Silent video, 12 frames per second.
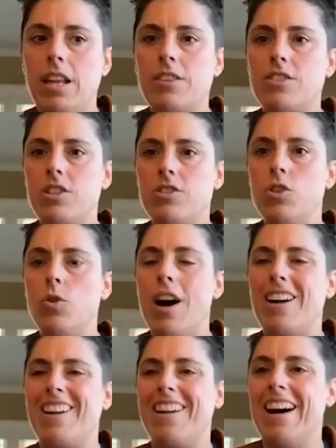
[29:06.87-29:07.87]
He needs to do
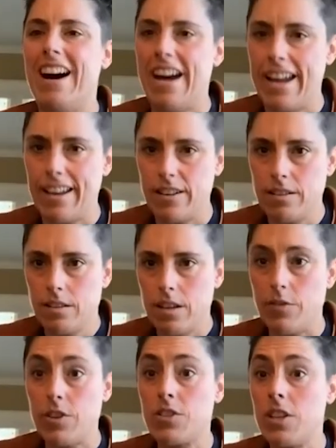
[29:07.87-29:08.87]
a guide.
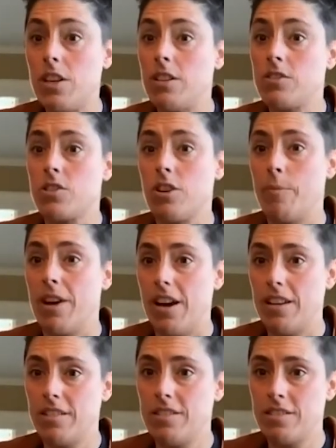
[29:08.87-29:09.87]
Have you seen Instagram
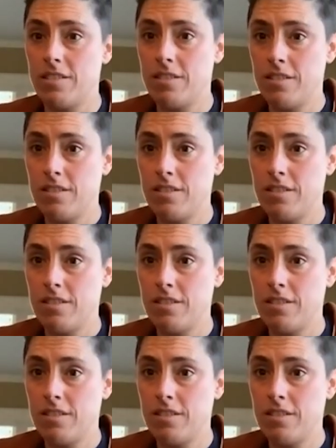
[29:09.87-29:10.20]
guides?